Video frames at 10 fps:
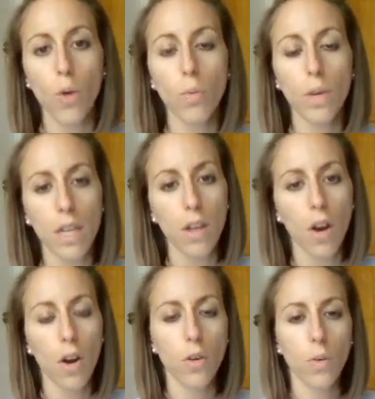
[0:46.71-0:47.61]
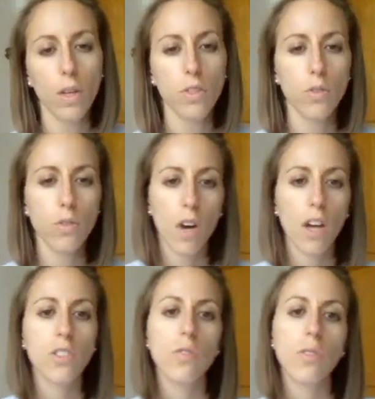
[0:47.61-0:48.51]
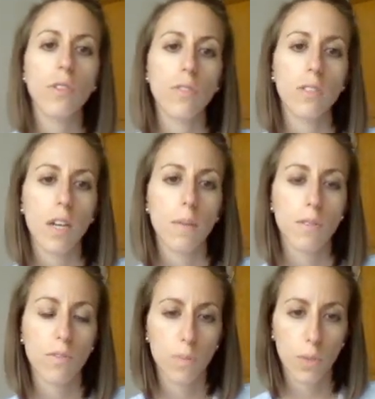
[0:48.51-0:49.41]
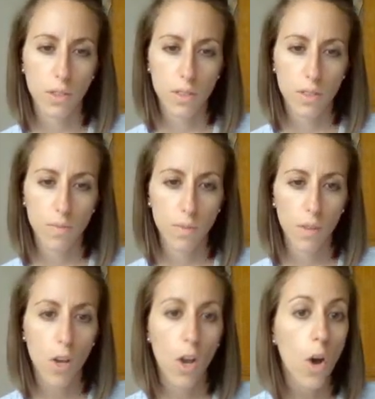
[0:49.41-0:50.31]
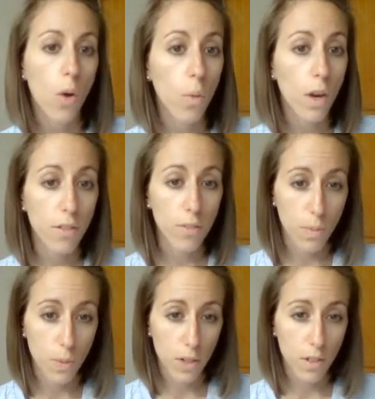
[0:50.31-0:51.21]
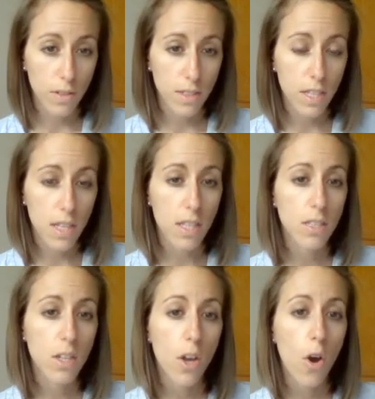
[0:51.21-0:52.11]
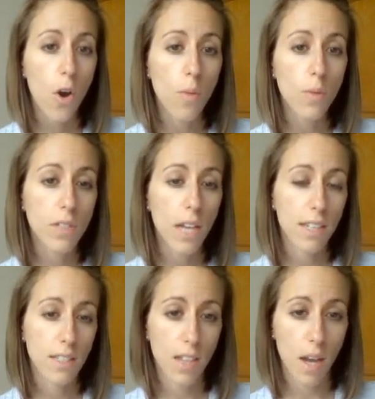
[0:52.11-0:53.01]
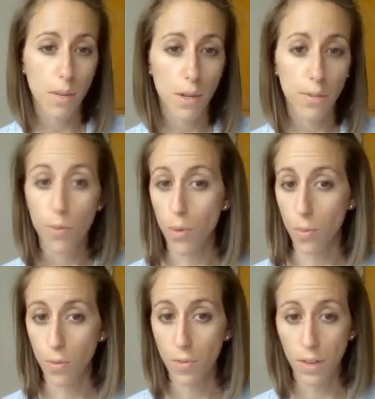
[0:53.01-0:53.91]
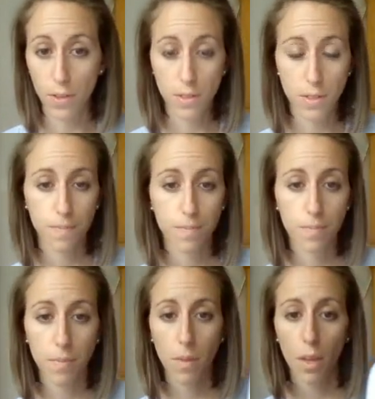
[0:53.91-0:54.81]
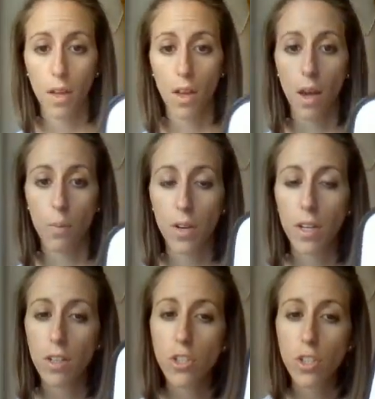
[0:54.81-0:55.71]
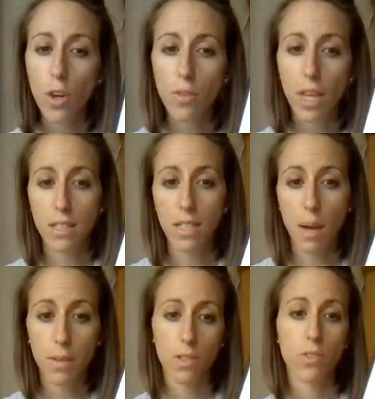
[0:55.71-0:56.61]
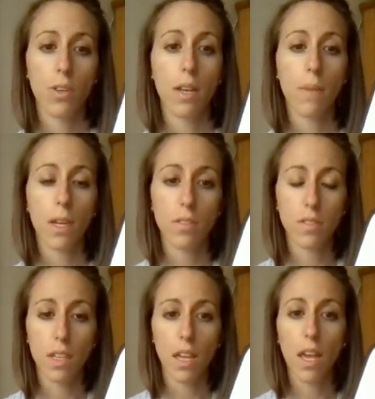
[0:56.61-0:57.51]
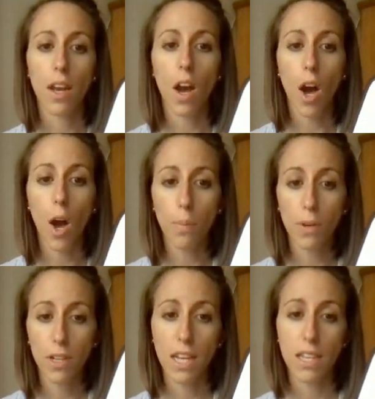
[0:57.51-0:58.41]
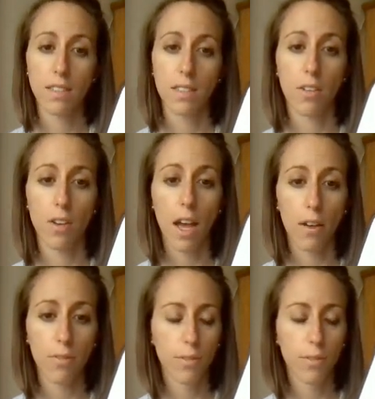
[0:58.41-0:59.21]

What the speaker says: we are going to cross 2 different types of birds. One of the birds is homozygous dominant for purple feathers. And we're going to show that dominant trait by using an uppercase letter F.